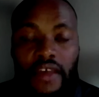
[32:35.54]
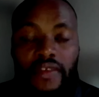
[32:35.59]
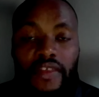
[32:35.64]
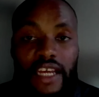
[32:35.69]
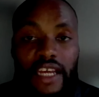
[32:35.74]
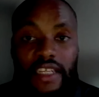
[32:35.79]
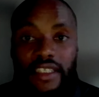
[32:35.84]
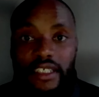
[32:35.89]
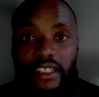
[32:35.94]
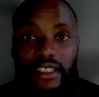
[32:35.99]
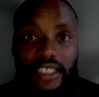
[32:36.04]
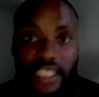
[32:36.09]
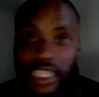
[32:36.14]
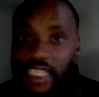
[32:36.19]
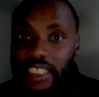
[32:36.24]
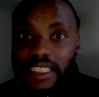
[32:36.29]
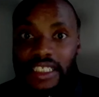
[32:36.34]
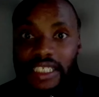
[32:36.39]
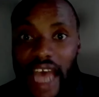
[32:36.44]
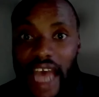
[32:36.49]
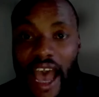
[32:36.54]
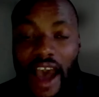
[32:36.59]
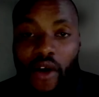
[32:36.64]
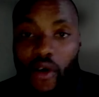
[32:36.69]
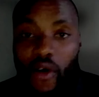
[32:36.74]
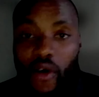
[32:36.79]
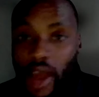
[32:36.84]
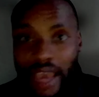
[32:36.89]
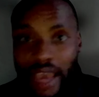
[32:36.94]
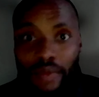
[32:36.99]
that she's
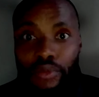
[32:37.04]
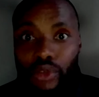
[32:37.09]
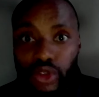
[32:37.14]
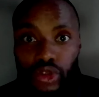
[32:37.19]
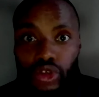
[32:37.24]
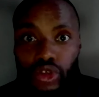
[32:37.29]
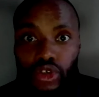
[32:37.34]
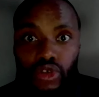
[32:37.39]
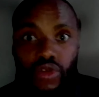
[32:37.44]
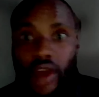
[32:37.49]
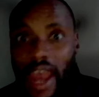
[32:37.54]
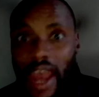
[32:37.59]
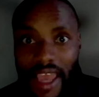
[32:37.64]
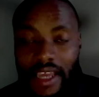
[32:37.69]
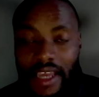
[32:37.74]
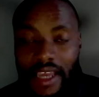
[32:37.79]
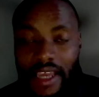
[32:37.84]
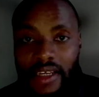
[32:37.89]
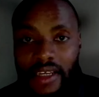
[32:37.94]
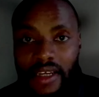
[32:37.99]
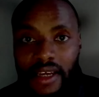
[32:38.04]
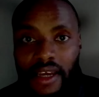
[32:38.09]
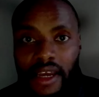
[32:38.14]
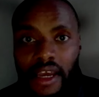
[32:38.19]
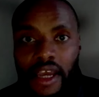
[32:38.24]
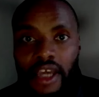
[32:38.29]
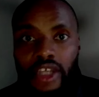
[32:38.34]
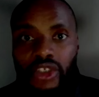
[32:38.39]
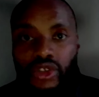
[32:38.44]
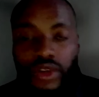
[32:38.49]
now able to trade.
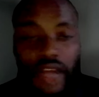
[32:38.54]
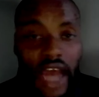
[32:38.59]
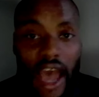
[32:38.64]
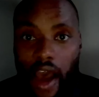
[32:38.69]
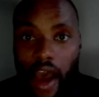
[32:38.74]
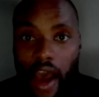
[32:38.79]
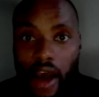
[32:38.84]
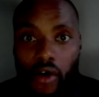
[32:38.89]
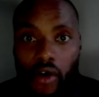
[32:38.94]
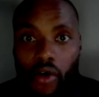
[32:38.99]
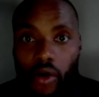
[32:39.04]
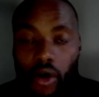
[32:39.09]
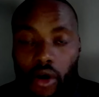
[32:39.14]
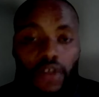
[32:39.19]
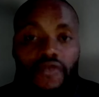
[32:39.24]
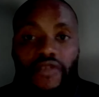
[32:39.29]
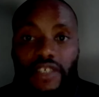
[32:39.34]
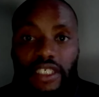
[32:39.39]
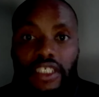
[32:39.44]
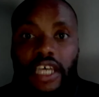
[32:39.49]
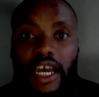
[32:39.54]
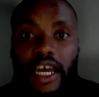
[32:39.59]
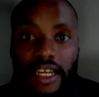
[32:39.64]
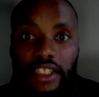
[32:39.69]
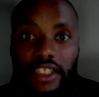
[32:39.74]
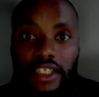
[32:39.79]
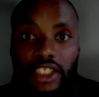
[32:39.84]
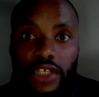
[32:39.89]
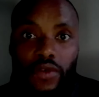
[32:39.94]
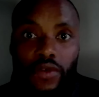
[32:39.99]
So now all of a
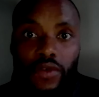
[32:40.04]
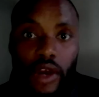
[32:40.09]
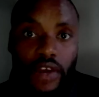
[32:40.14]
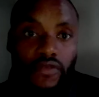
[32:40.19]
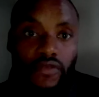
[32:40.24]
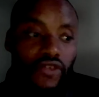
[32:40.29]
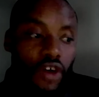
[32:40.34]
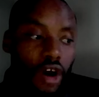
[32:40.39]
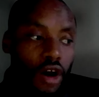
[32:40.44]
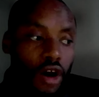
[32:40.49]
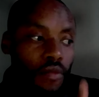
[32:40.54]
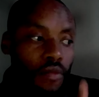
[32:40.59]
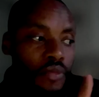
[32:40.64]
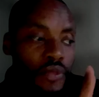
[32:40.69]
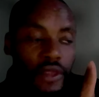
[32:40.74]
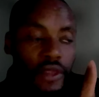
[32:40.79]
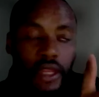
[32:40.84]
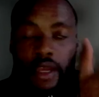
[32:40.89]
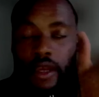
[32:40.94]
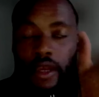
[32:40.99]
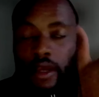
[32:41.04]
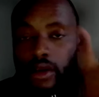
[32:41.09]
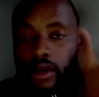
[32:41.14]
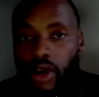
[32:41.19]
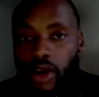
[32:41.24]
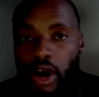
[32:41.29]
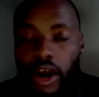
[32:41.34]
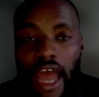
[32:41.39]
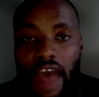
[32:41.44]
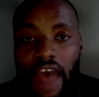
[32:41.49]
sudden she went from
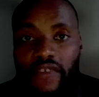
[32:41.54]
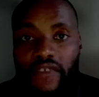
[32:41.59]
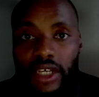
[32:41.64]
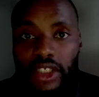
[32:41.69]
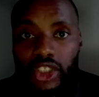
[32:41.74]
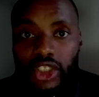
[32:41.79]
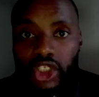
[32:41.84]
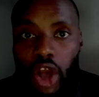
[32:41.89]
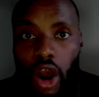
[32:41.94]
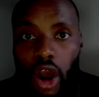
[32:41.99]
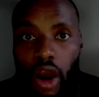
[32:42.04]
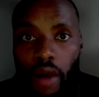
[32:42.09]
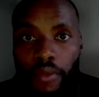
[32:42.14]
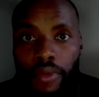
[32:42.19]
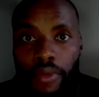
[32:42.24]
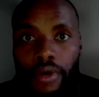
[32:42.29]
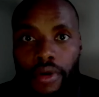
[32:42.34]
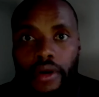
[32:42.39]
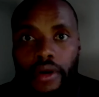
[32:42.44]
not having a job